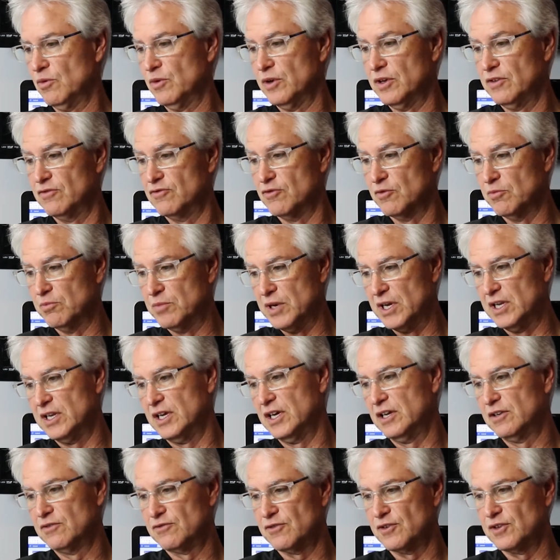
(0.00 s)
we've been
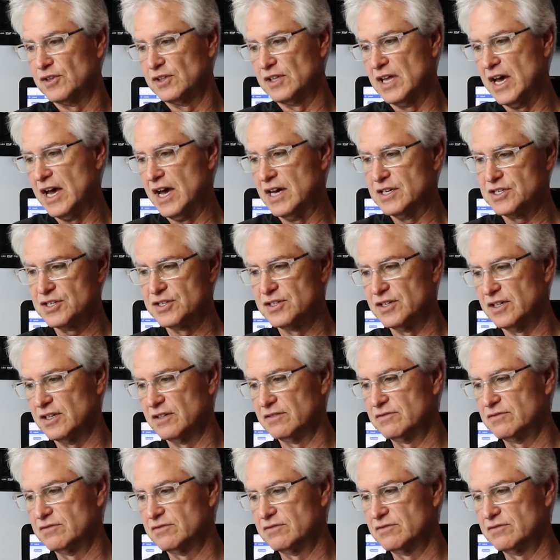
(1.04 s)
in for the last